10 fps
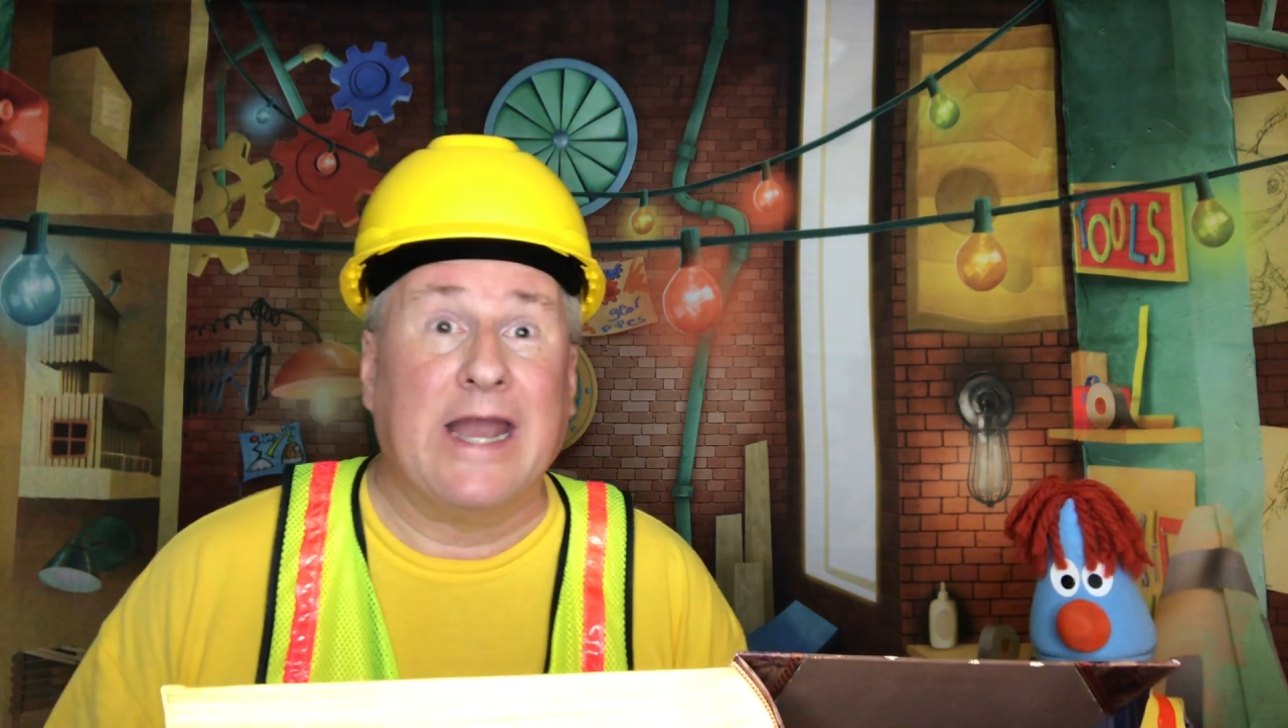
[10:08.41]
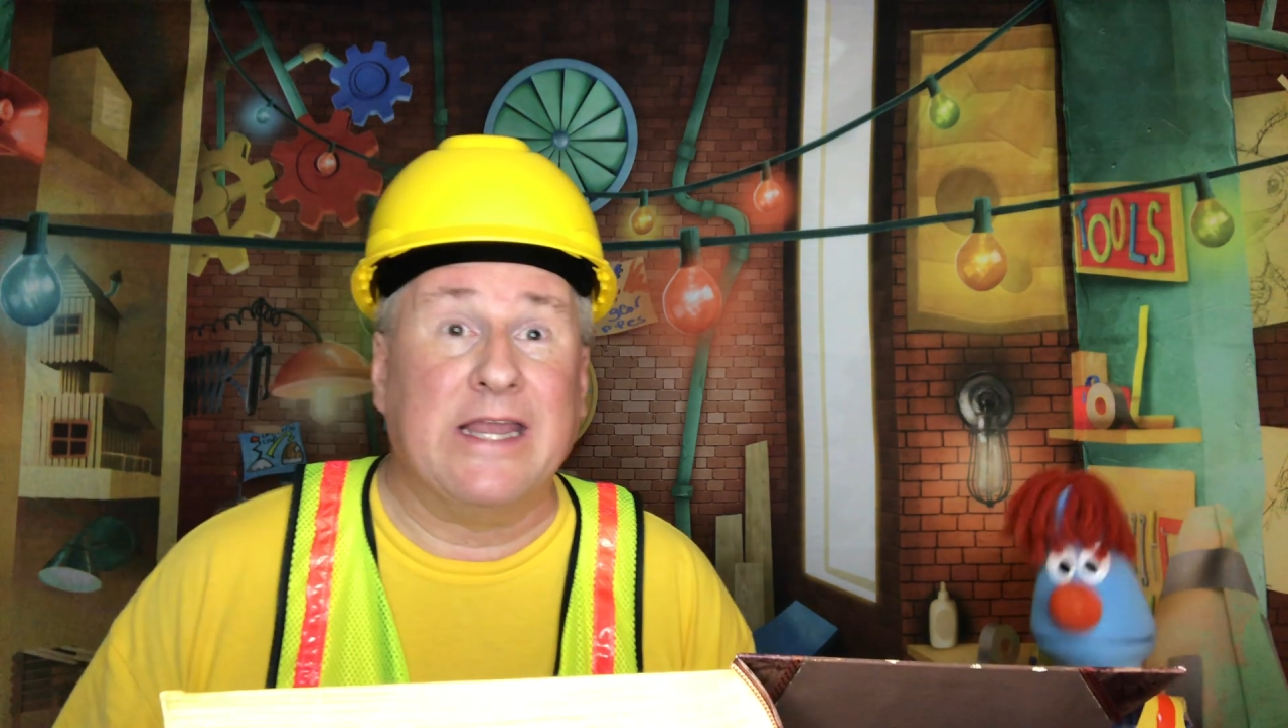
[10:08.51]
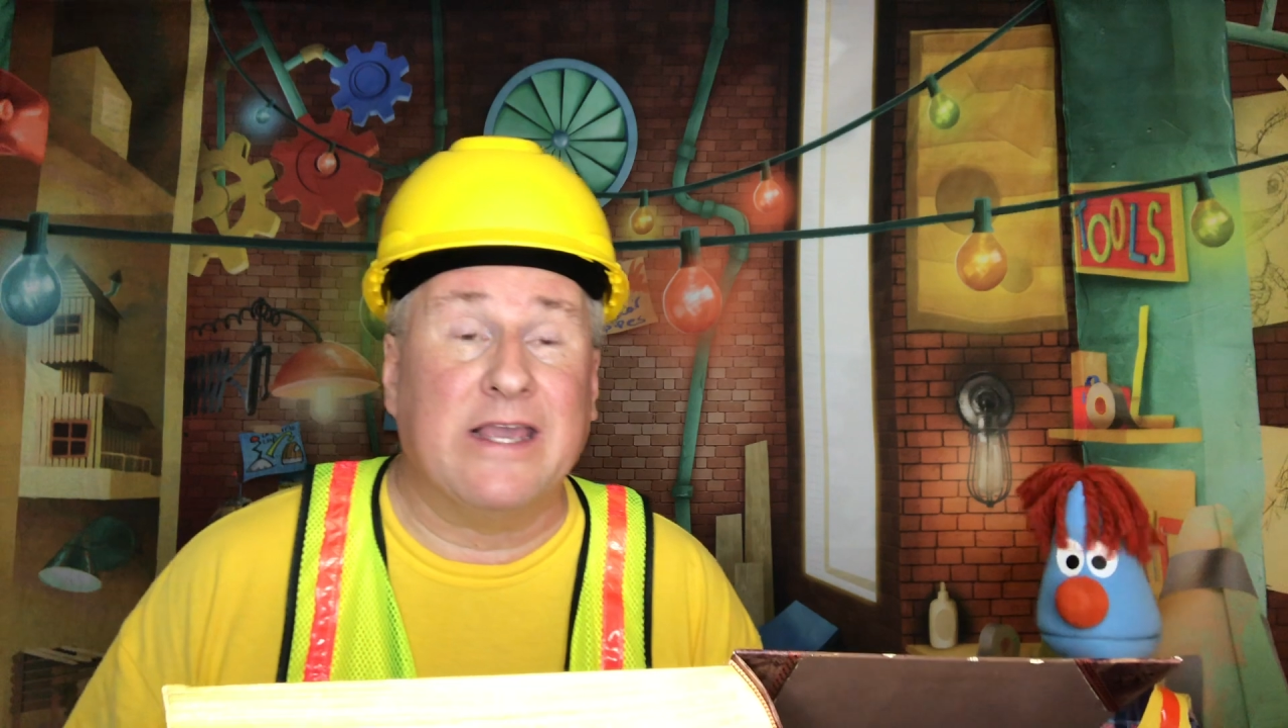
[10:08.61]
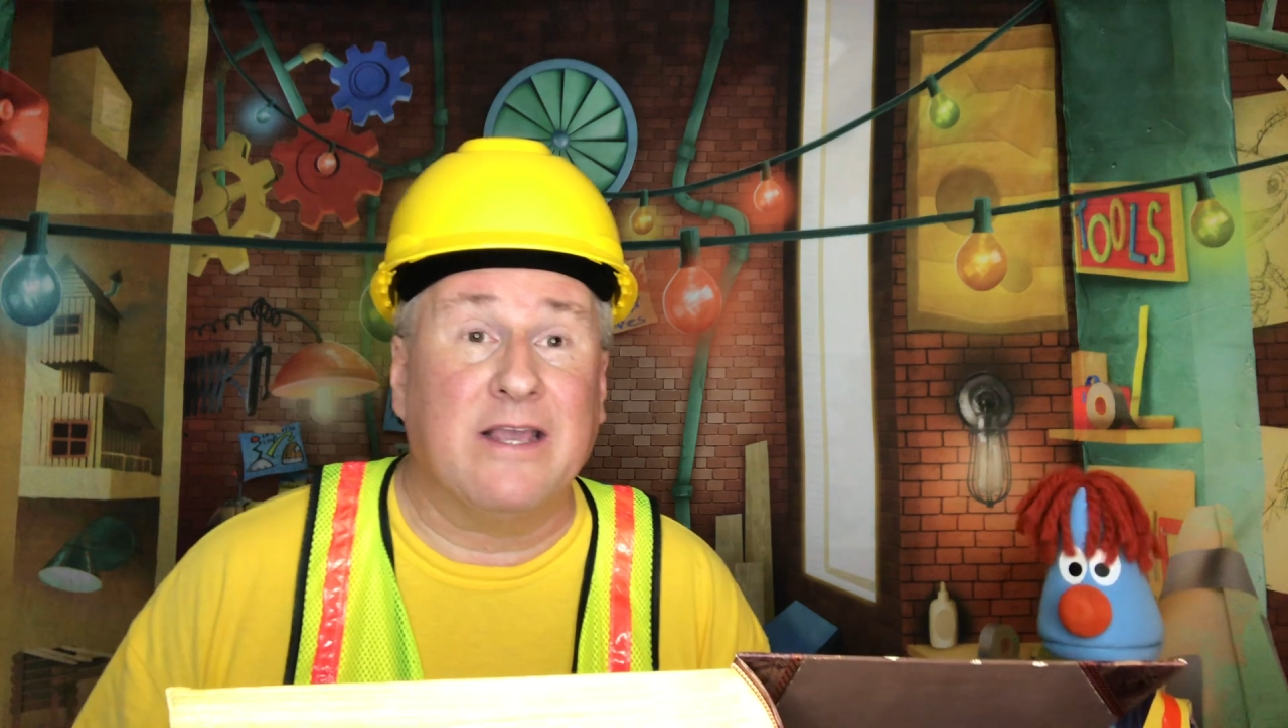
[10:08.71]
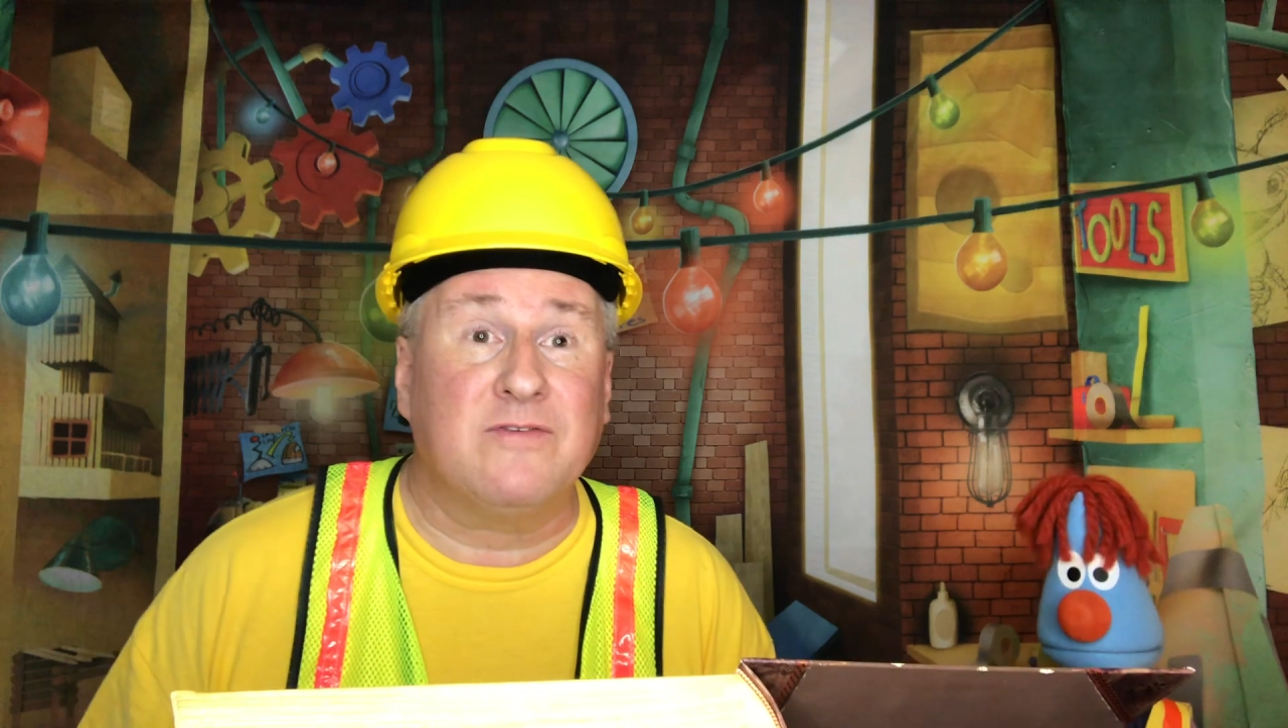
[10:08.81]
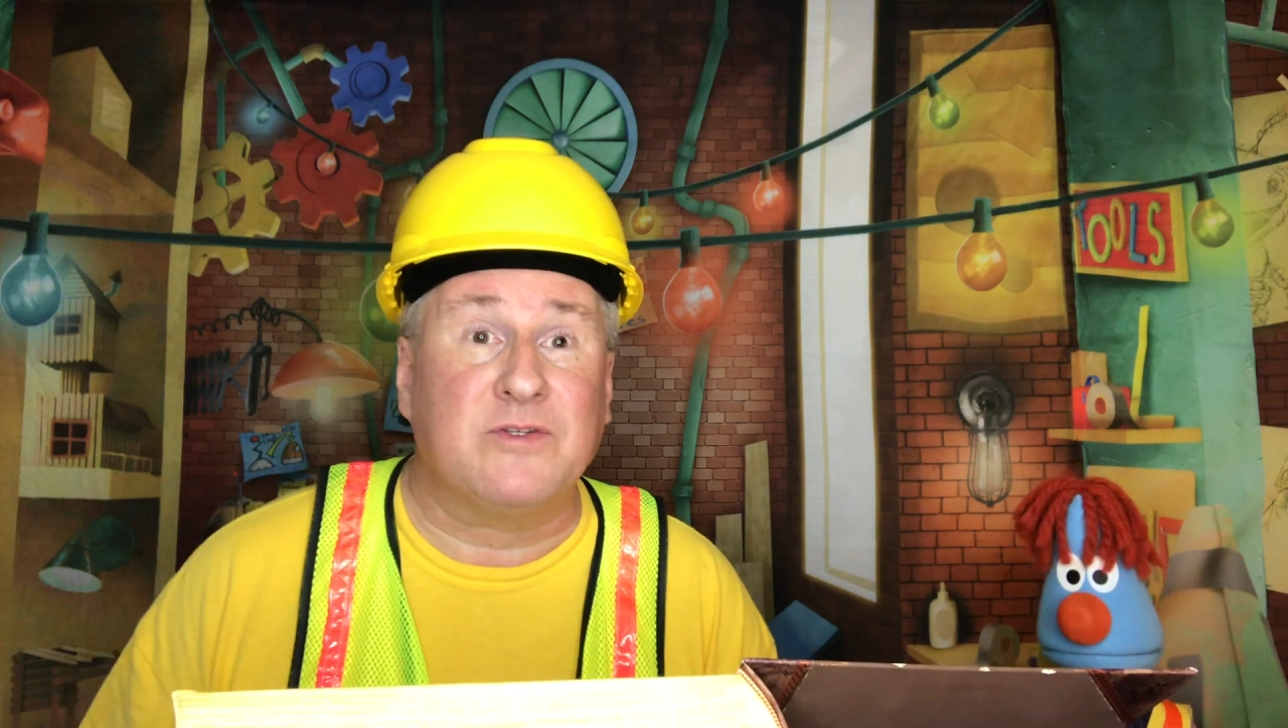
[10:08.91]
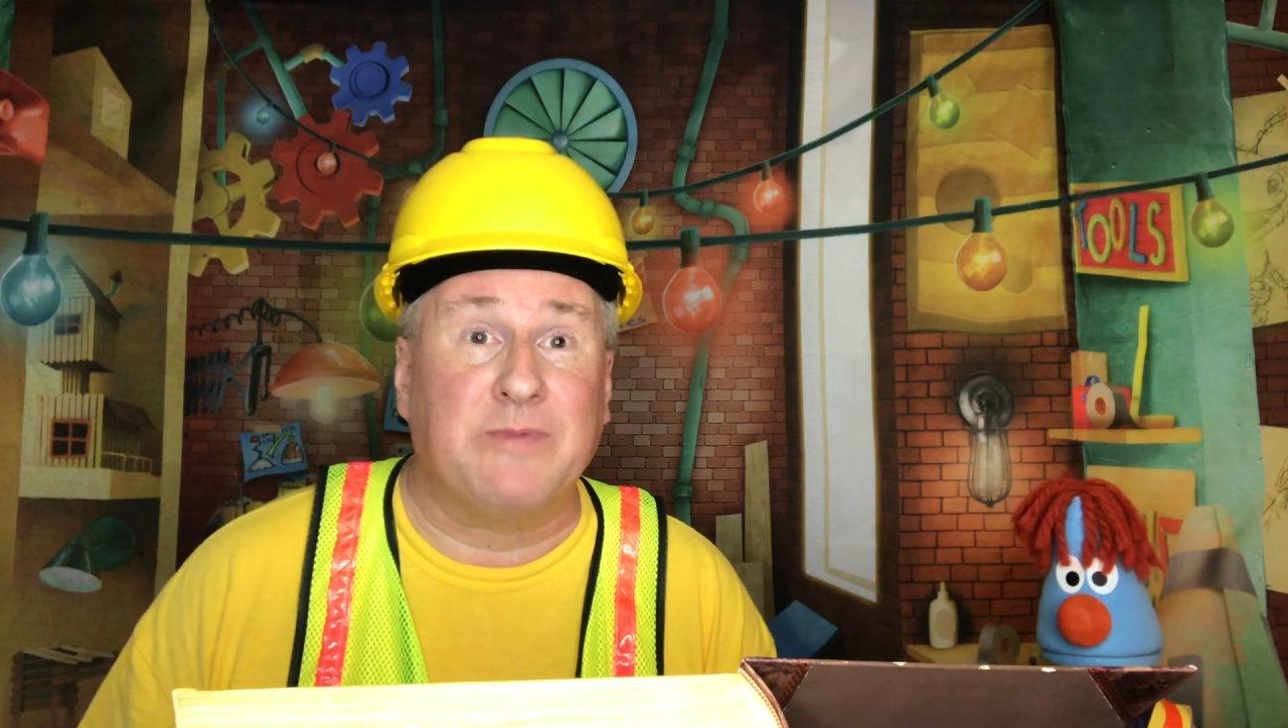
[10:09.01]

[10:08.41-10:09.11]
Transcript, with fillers: And he gives